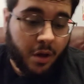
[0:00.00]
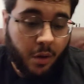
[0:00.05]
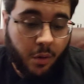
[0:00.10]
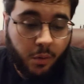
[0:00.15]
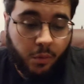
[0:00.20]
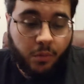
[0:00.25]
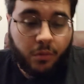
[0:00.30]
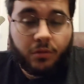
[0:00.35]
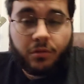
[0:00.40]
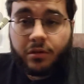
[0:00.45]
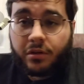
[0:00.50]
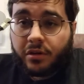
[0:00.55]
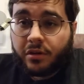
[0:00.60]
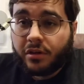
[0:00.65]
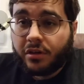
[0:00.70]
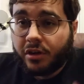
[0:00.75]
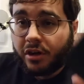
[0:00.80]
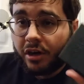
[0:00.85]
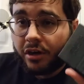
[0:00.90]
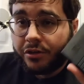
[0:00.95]
old
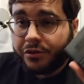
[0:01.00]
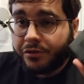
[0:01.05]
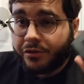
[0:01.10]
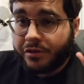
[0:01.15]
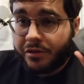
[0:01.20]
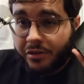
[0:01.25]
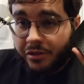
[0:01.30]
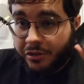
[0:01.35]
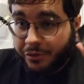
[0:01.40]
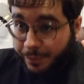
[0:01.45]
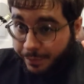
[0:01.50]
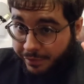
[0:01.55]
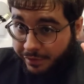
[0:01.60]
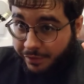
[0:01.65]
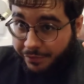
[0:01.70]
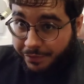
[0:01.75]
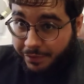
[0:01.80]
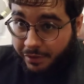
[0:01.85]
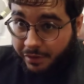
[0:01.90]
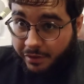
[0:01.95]
cartridge,
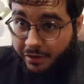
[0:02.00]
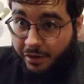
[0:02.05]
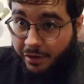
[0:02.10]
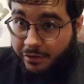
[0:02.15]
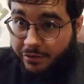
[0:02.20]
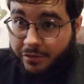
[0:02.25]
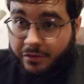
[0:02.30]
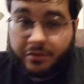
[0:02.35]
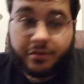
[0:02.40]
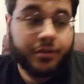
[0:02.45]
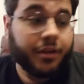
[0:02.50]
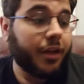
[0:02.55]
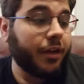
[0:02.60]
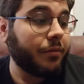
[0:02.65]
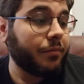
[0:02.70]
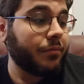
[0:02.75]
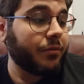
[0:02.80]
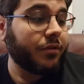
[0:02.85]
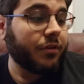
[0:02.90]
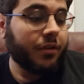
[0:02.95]
specifically cartridge
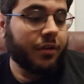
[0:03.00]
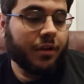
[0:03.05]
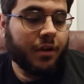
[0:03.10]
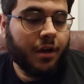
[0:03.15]
games.